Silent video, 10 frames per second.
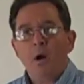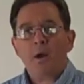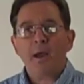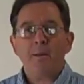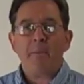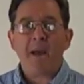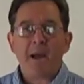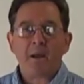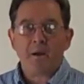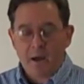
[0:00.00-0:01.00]
Okay, I'm
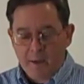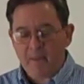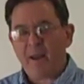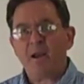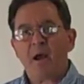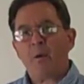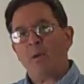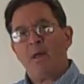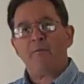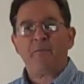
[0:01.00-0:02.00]
back. Manny and I,
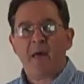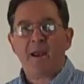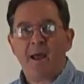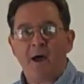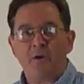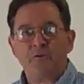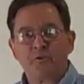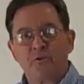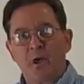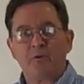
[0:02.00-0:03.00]
we left that
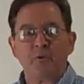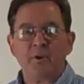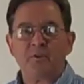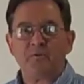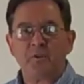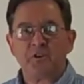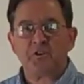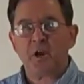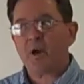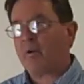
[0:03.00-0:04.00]
house so we can get some
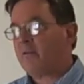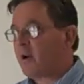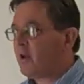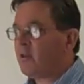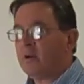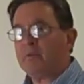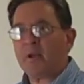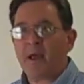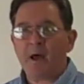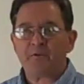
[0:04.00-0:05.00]
fresh air, and we found another empty
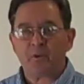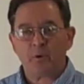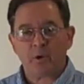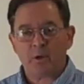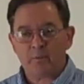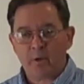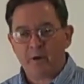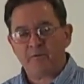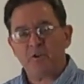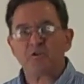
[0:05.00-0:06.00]
house that we're going to
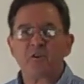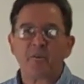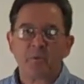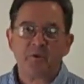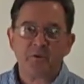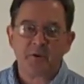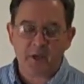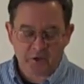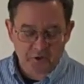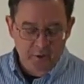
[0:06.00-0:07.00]
finish off our
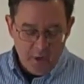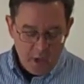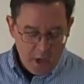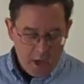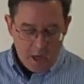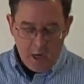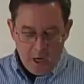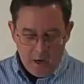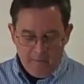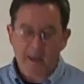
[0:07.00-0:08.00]
presentation
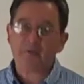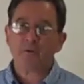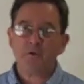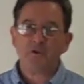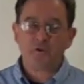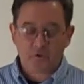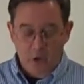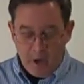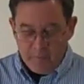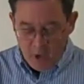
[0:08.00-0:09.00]
on the house that we just
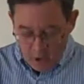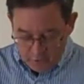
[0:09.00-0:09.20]
saw.